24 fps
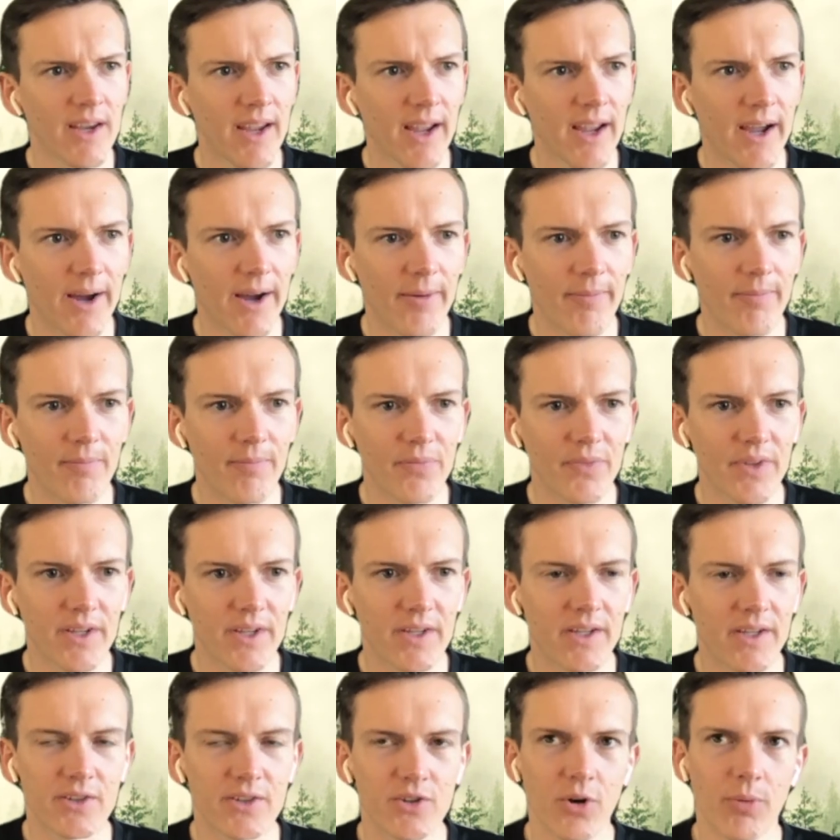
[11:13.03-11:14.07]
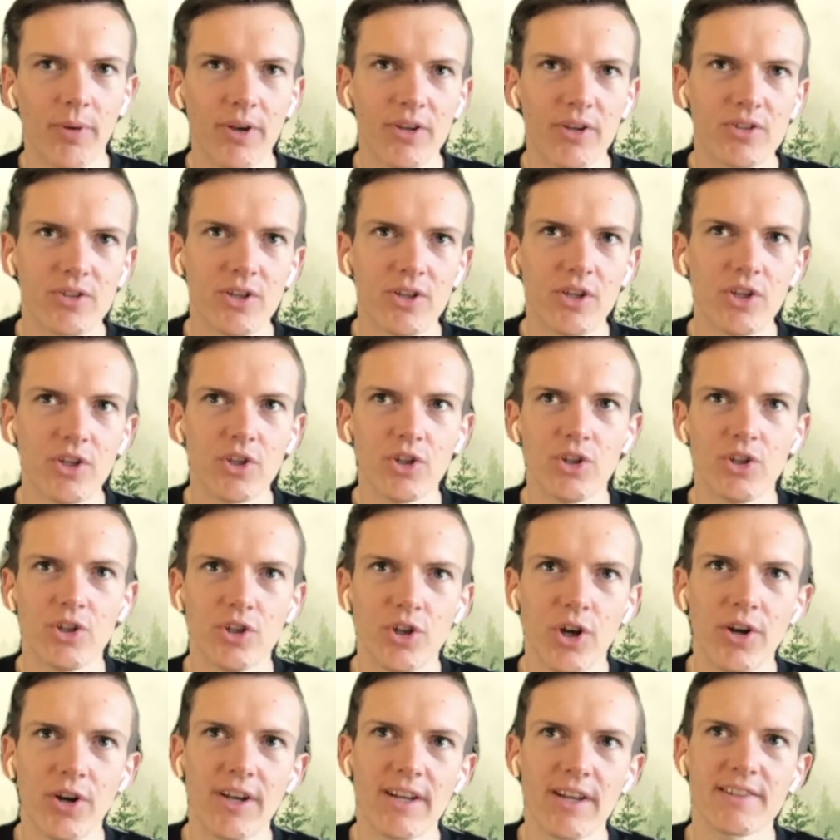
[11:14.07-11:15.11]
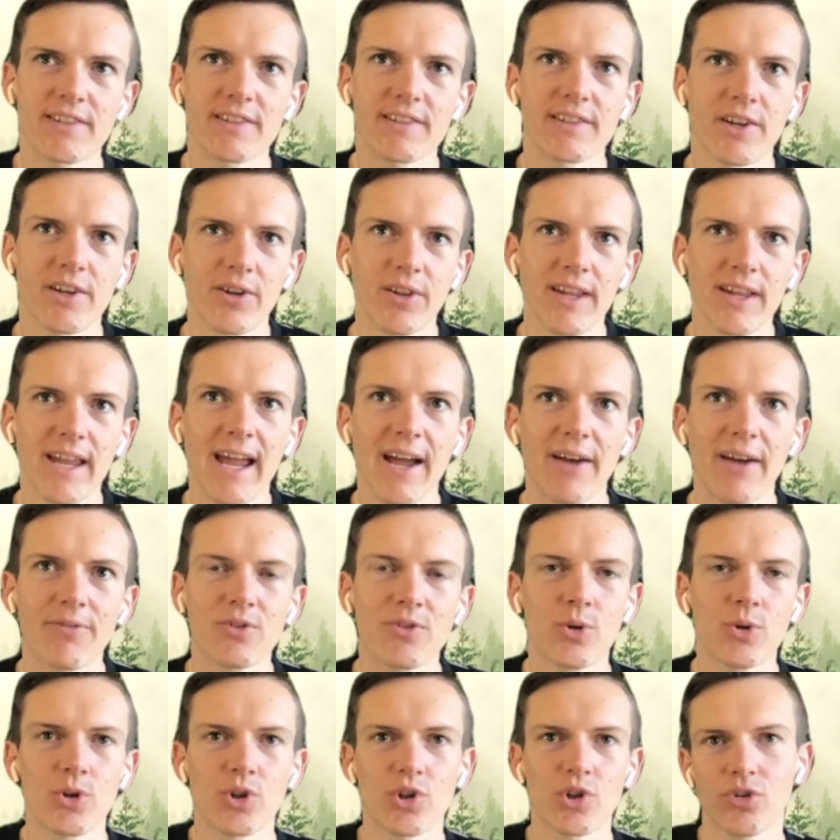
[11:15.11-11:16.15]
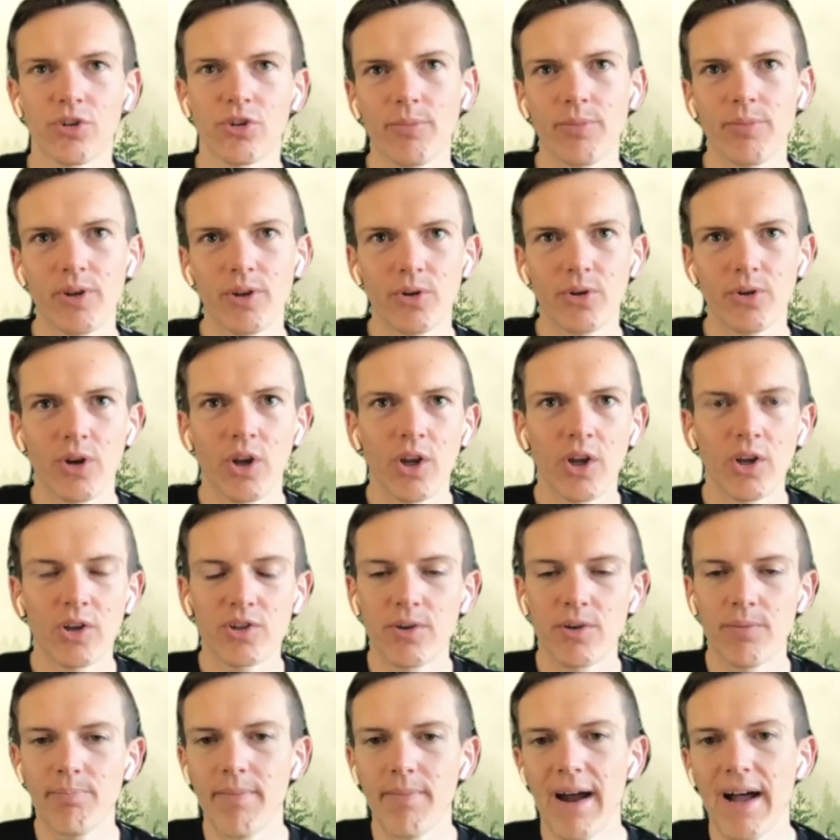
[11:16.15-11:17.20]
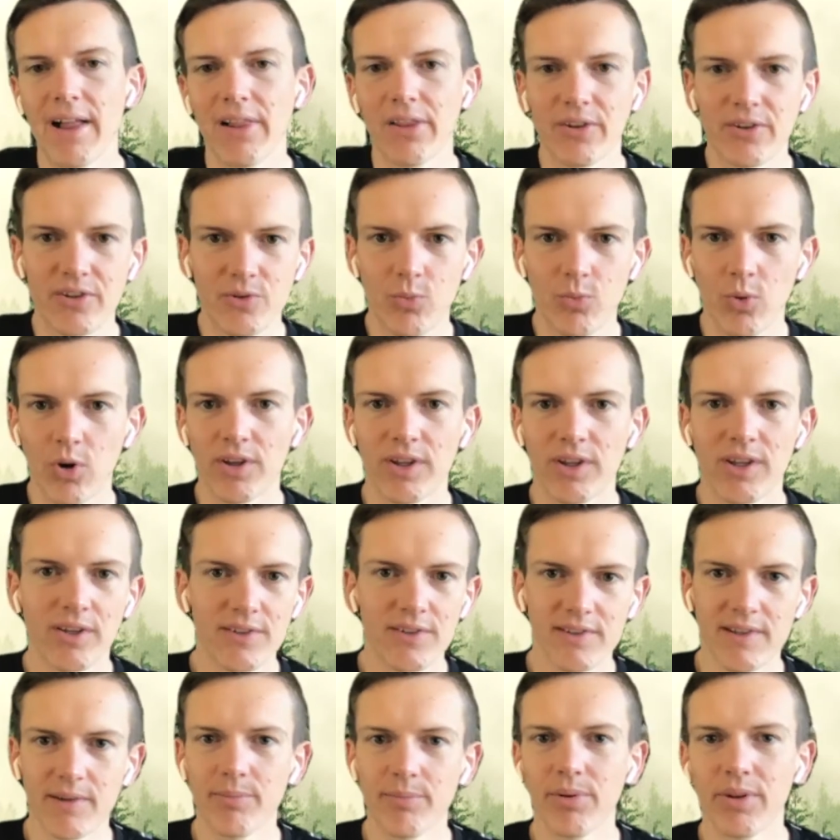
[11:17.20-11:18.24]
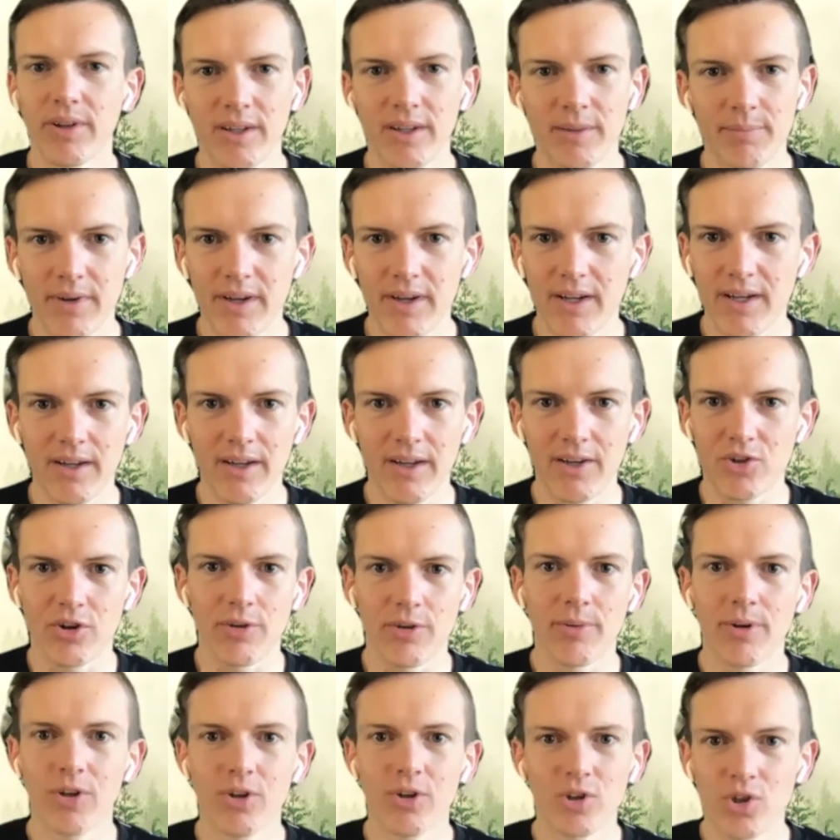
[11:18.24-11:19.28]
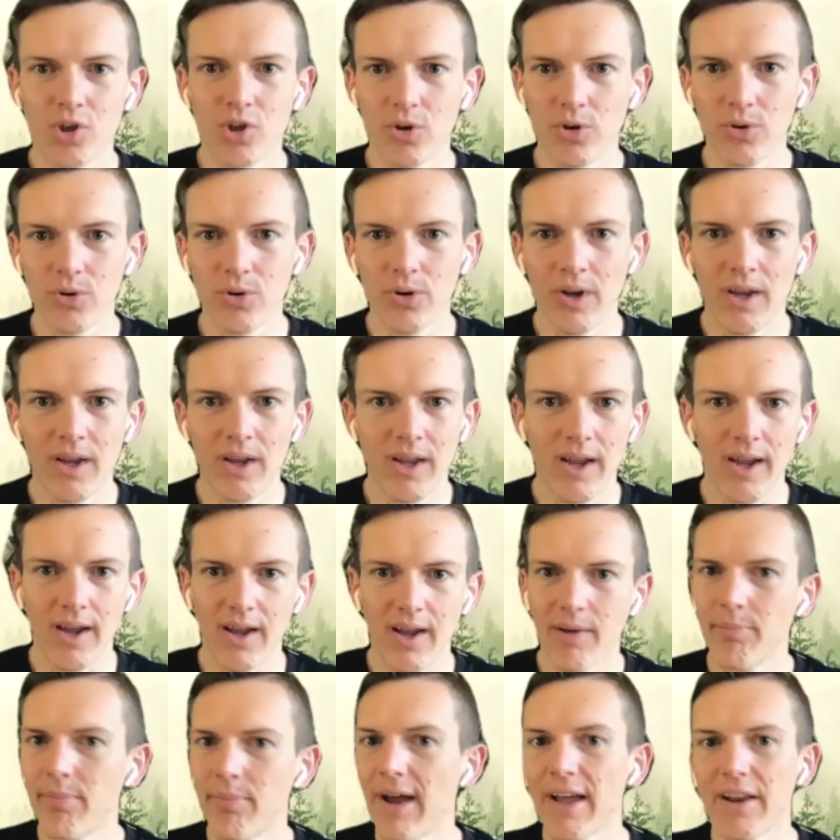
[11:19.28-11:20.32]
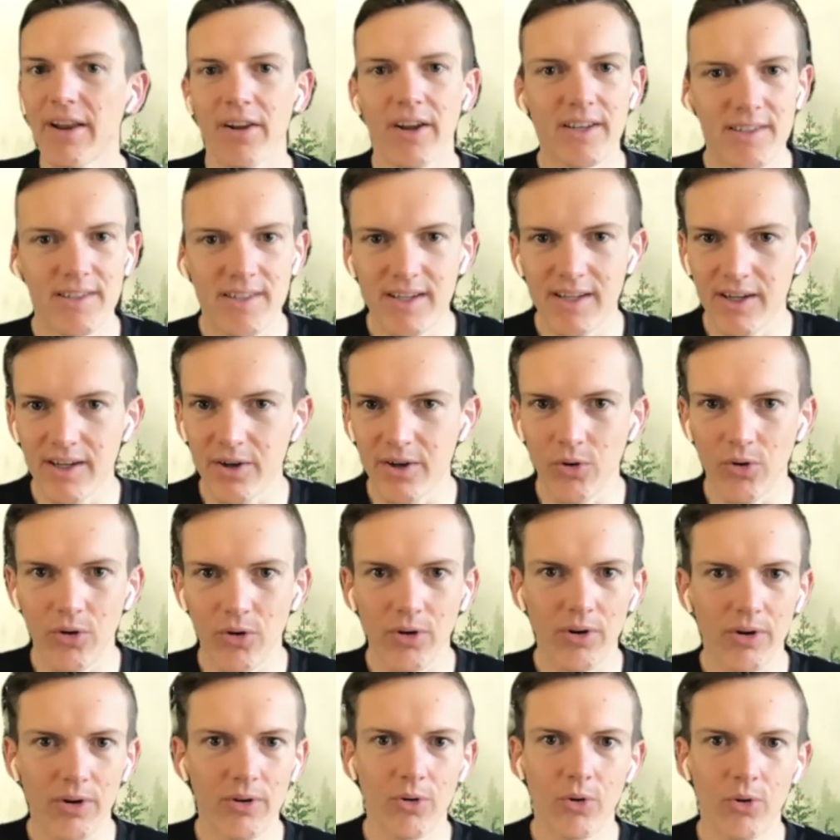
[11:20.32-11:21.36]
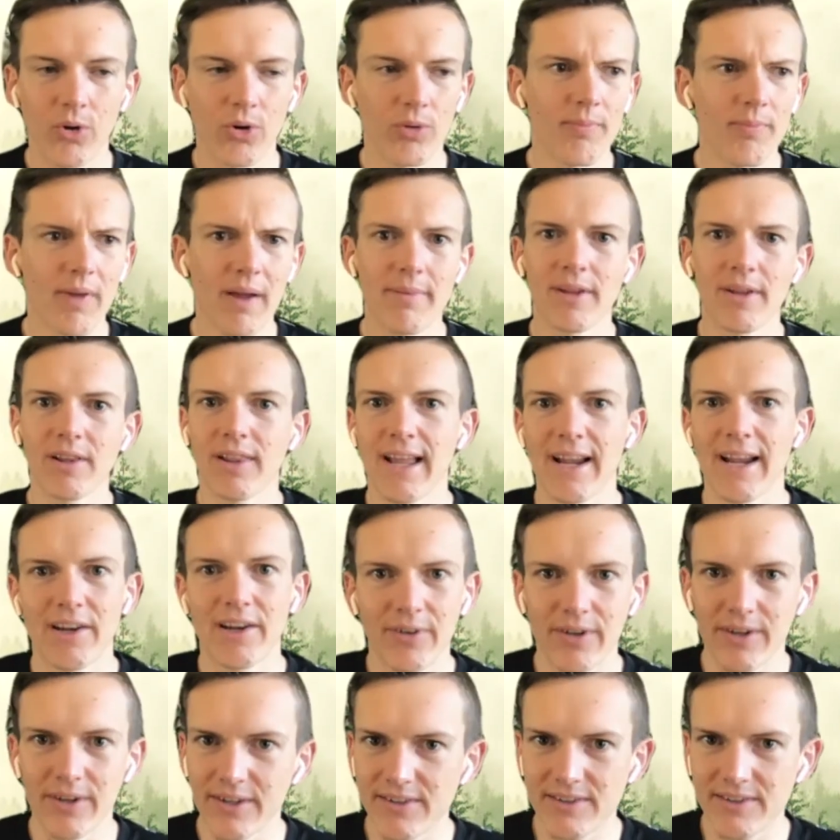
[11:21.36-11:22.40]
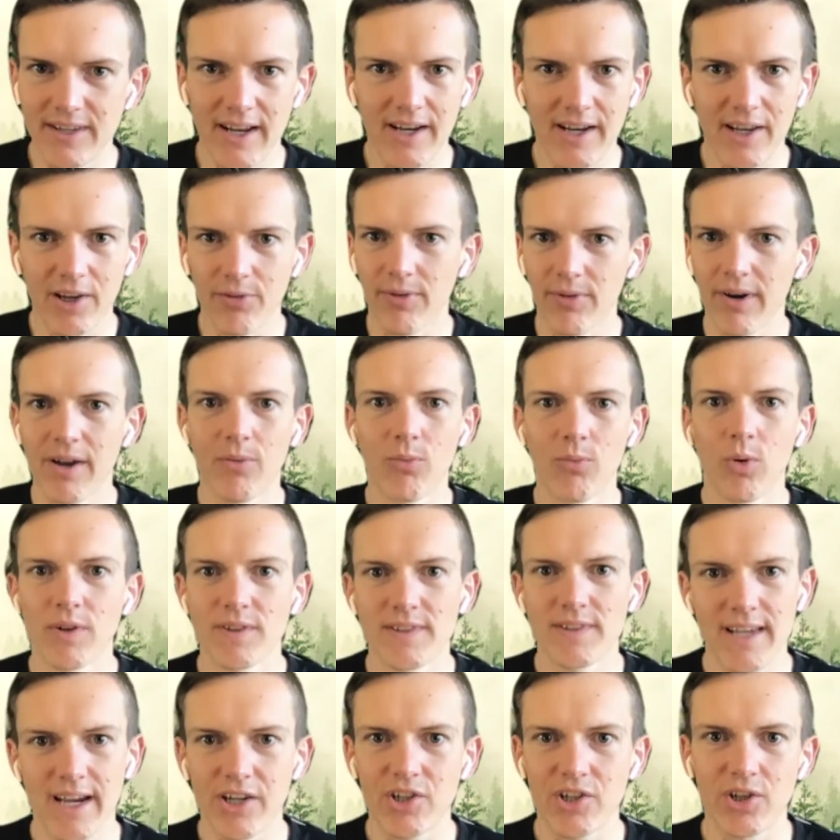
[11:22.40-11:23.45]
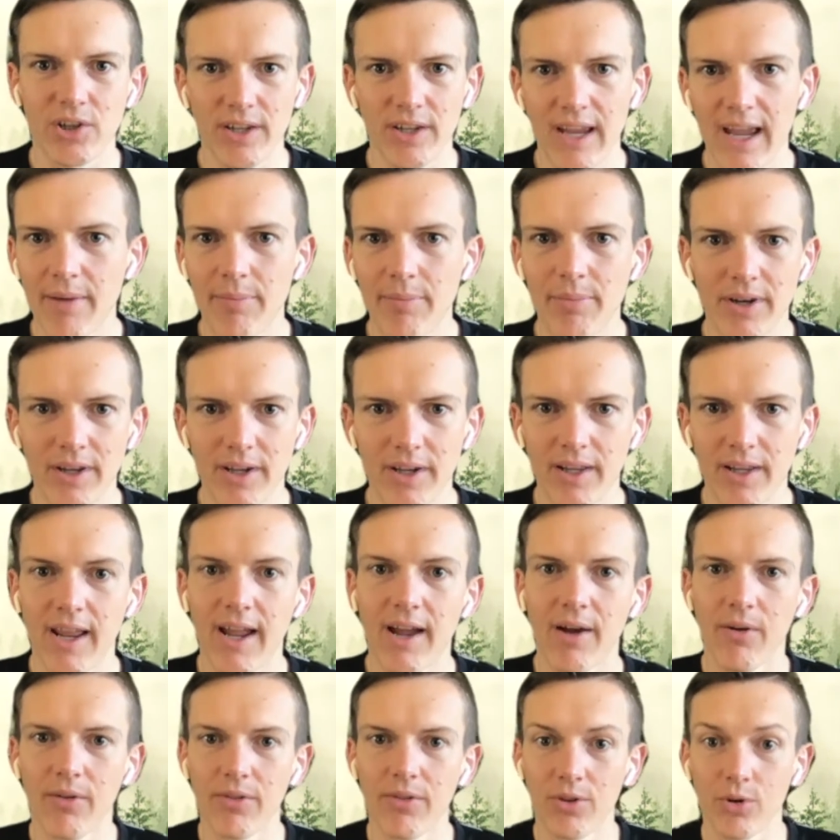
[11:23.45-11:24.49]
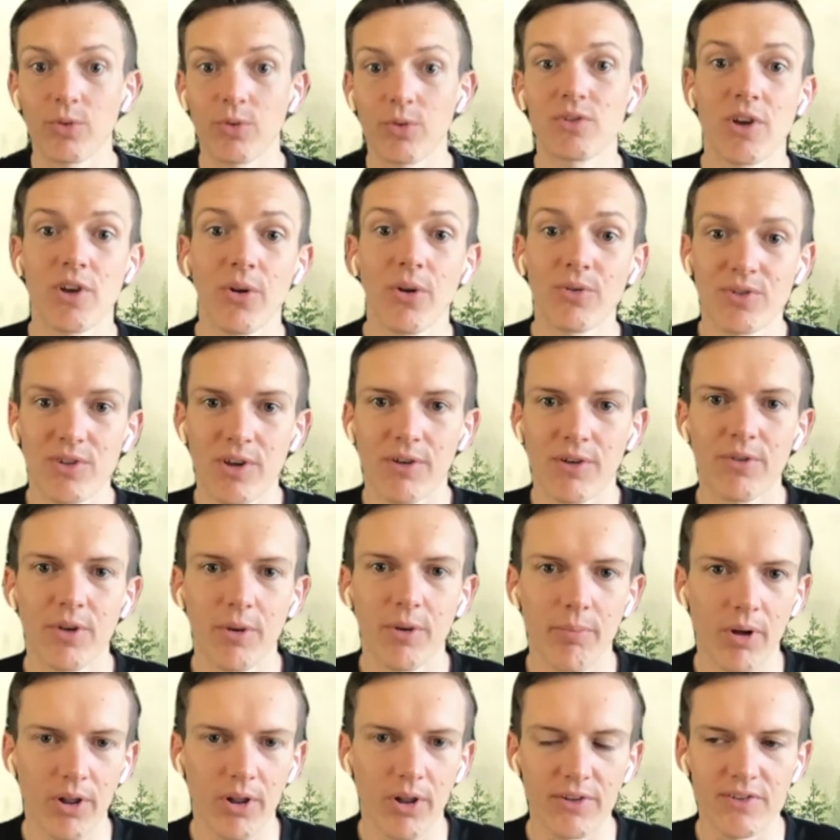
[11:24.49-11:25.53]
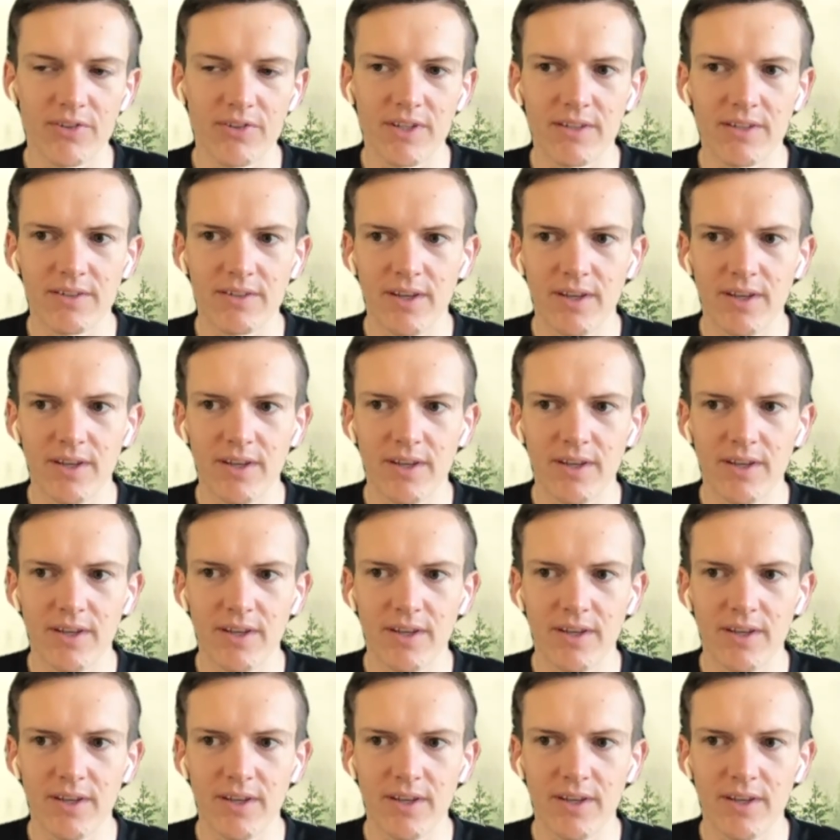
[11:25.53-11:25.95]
um, it's almost, you don't necessarily have to attribute to malice what can simply be attributed to a bad idea or or maybe a lack of understanding around what's actually happening and how the results of your policies,